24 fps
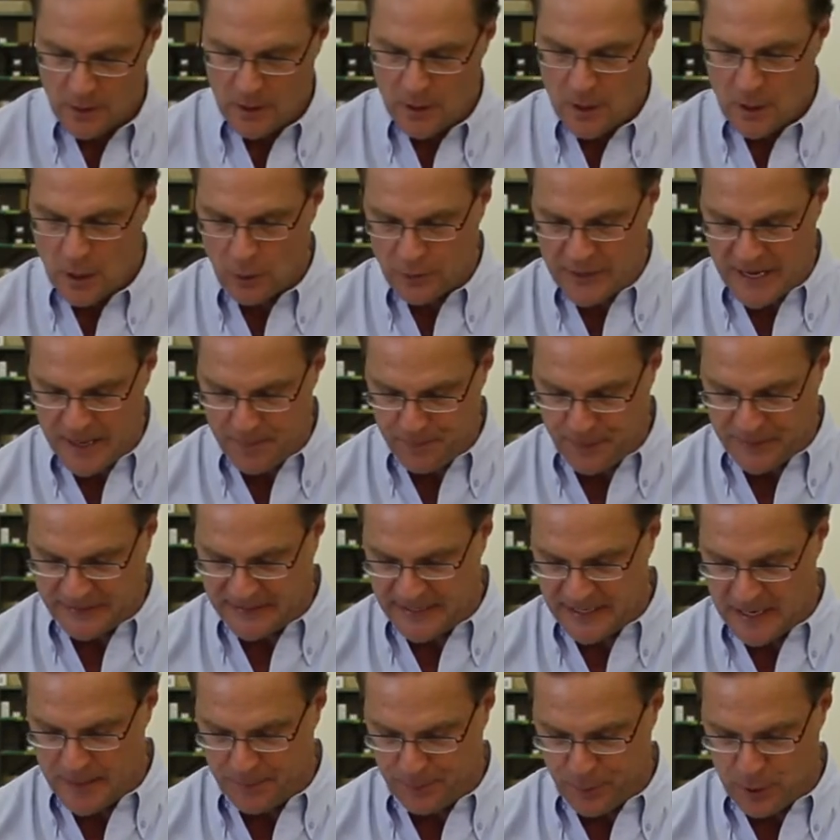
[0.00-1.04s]
Okay,
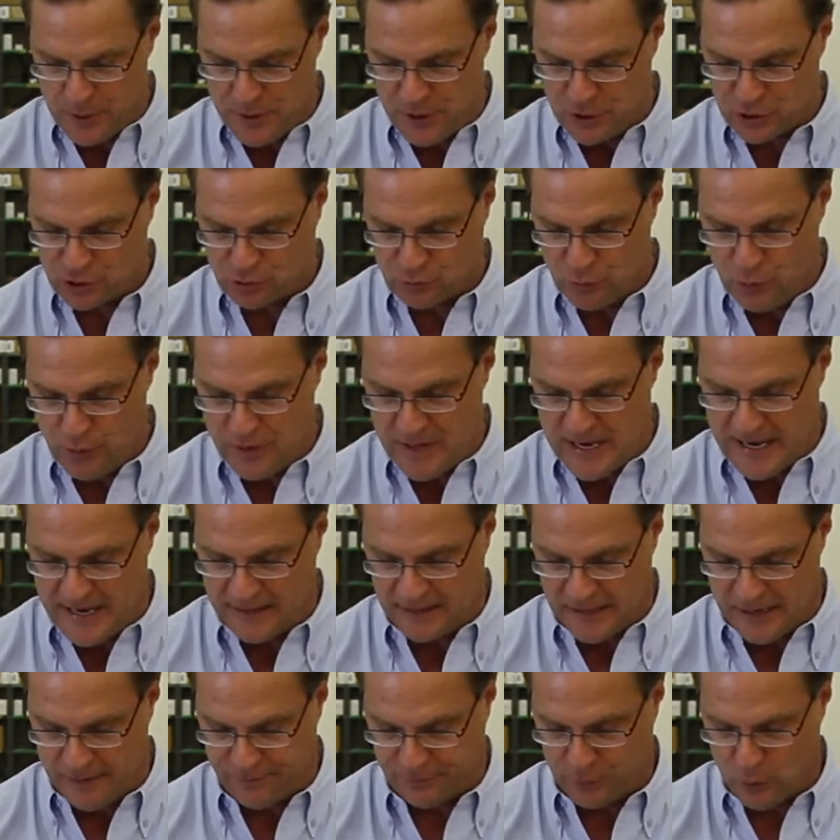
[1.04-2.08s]
picking up on the screw that I
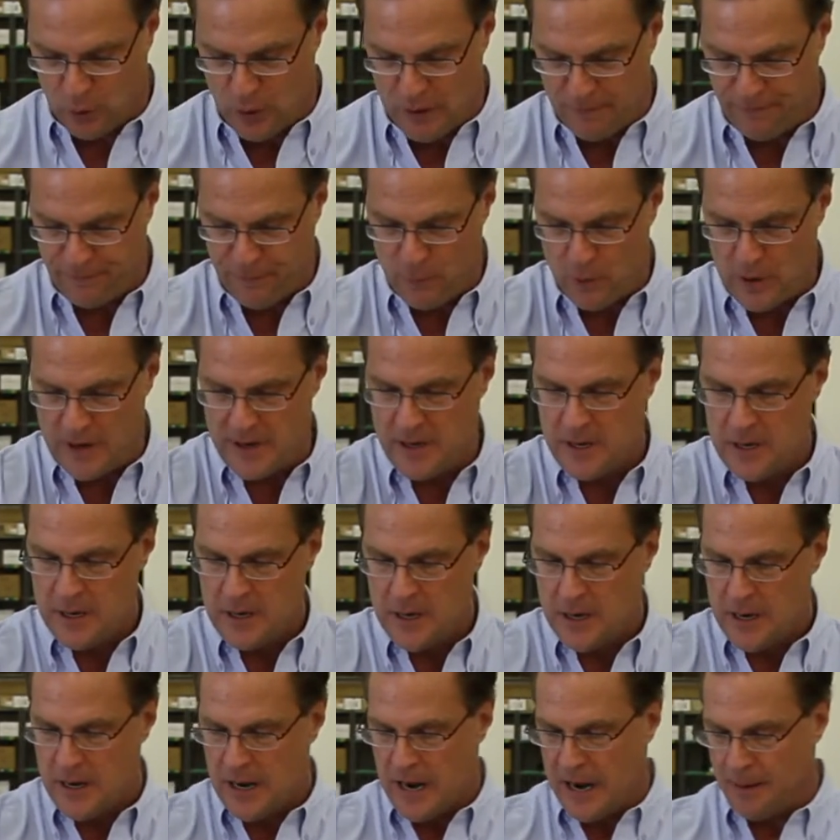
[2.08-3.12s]
left off on,
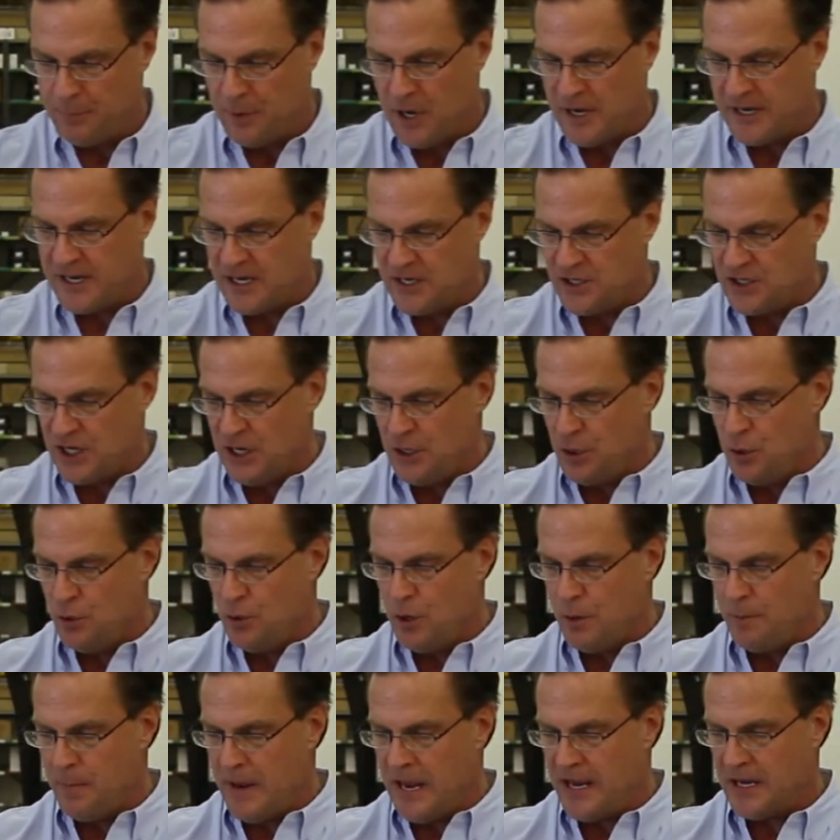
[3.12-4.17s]
I'm going to continue
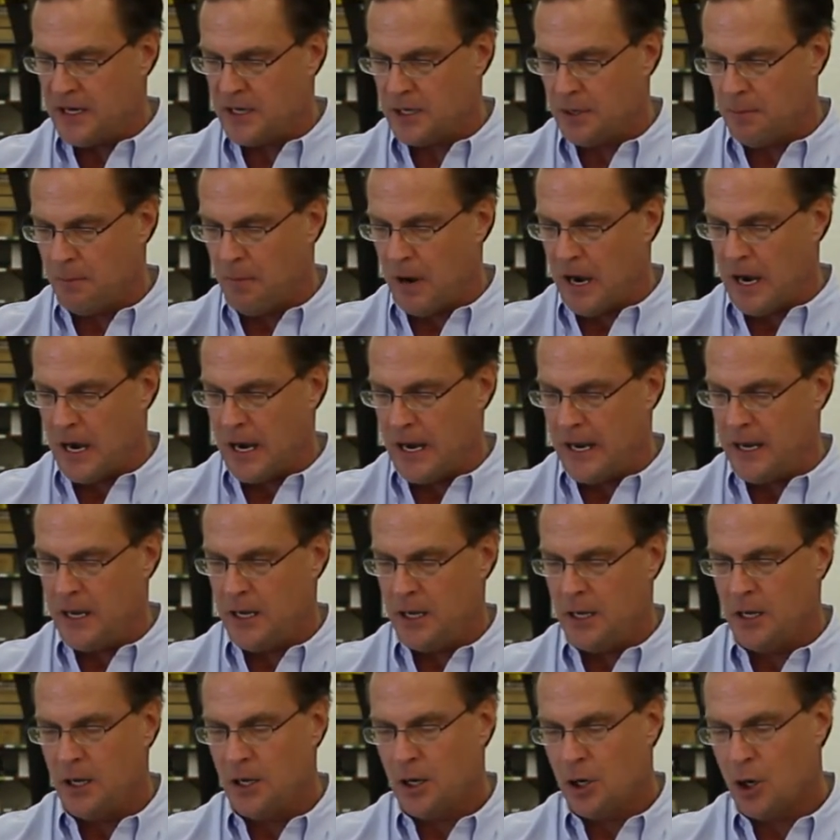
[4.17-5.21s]
to make my
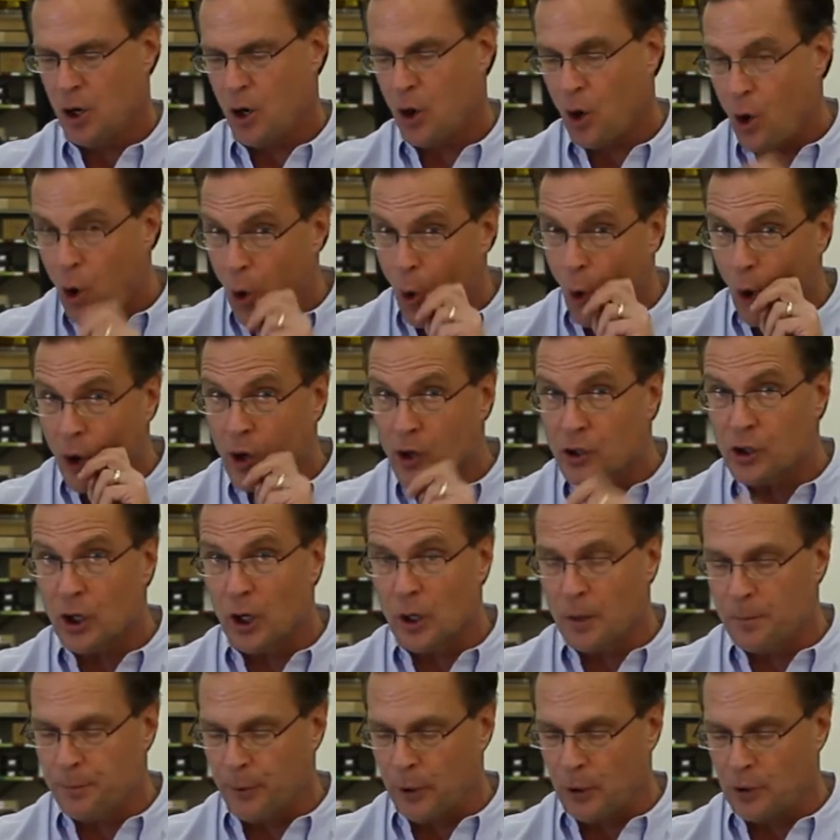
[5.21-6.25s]
quarter
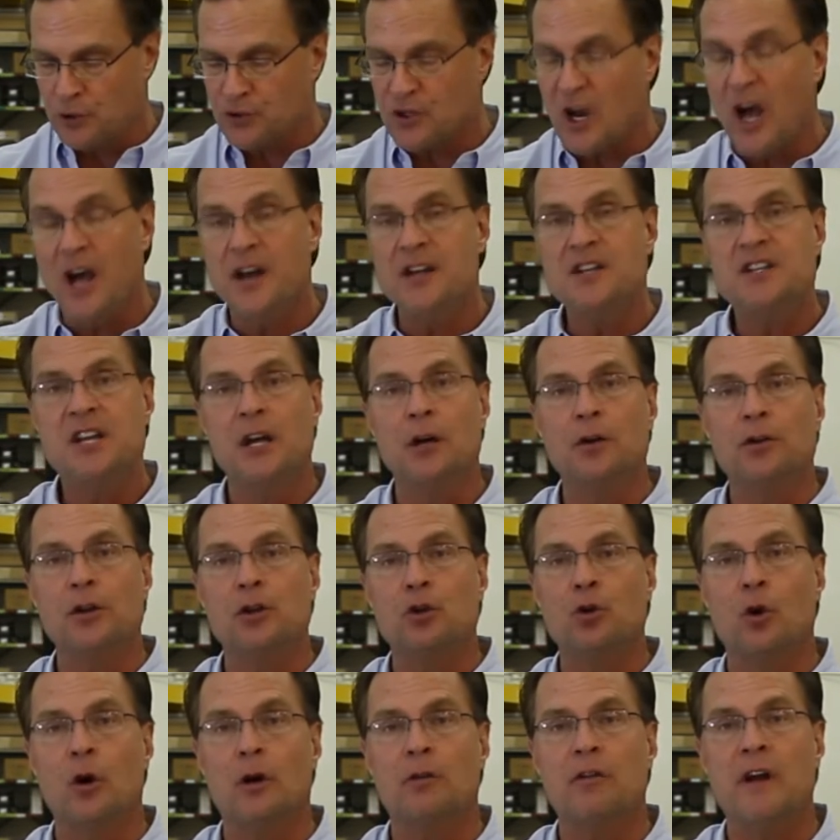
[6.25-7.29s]
turn pulls until the
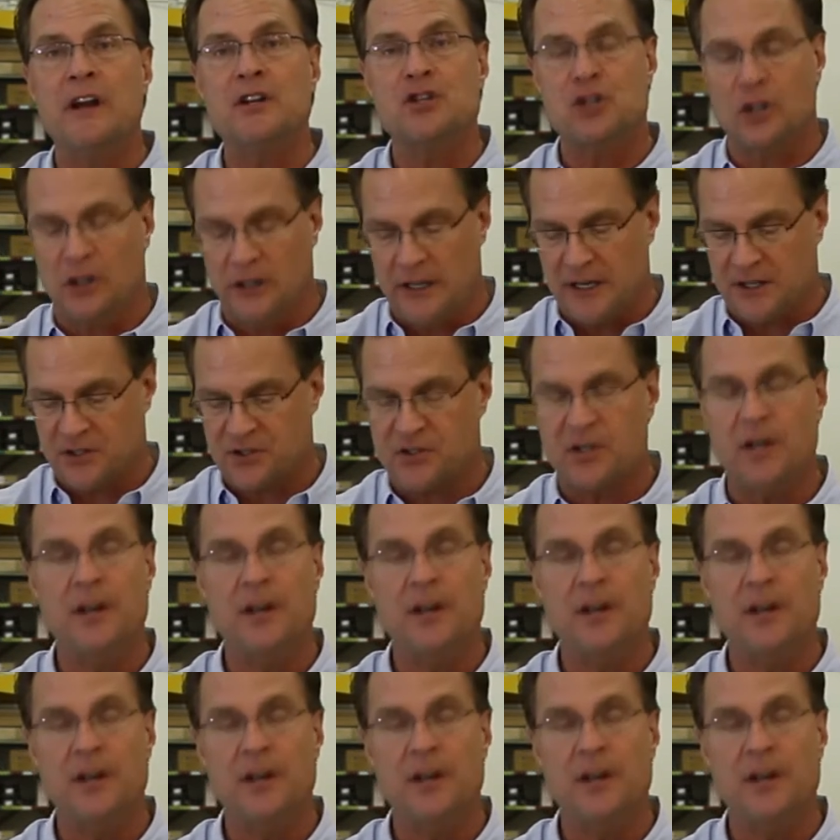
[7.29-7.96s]
torque wrench clicks.